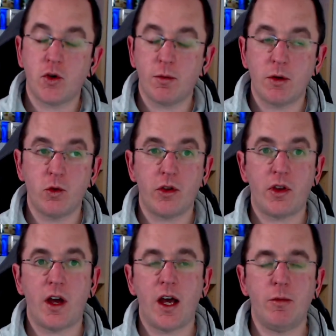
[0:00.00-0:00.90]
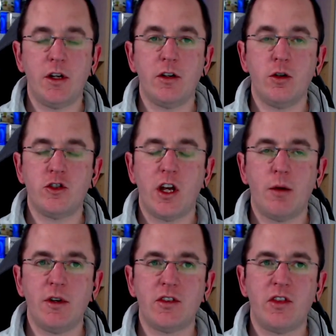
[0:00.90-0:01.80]
problem with Hibernate
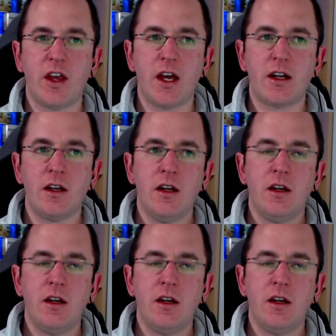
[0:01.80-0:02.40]
OGM is that